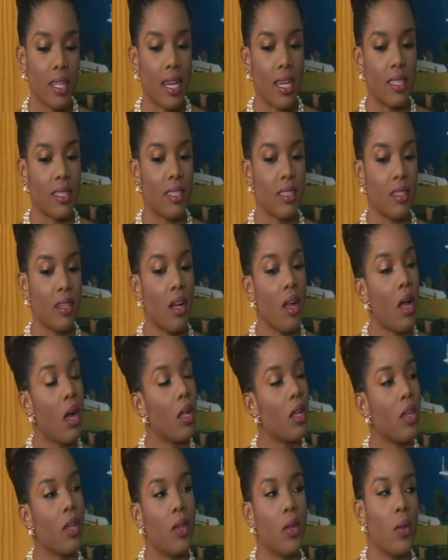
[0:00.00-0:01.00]
answer.
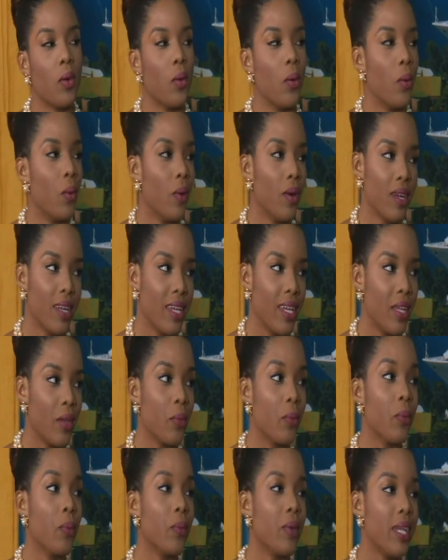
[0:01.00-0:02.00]
No, it
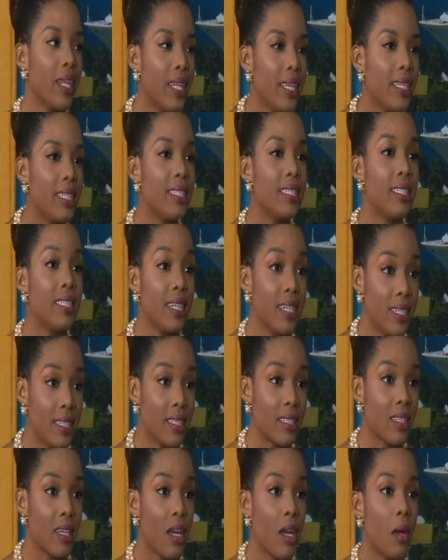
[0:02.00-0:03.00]
really
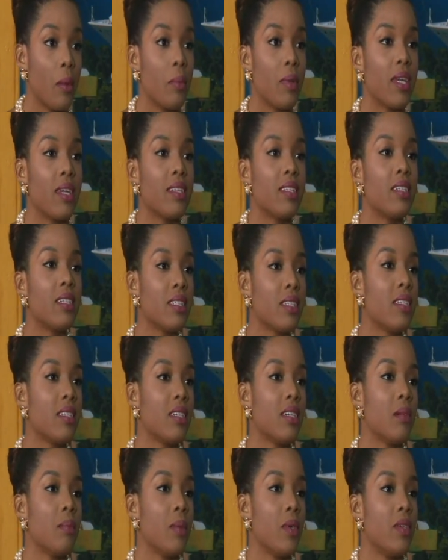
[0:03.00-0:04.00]
does. Because just
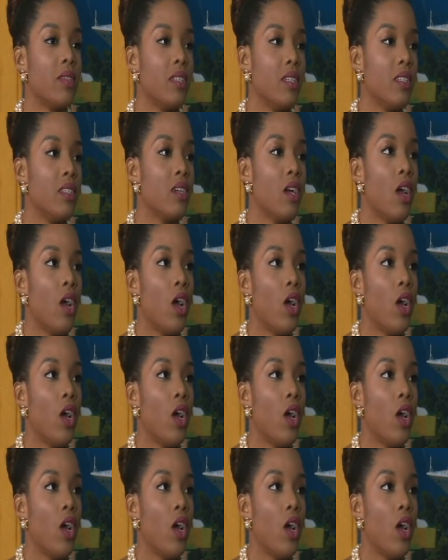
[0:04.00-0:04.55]
think about it.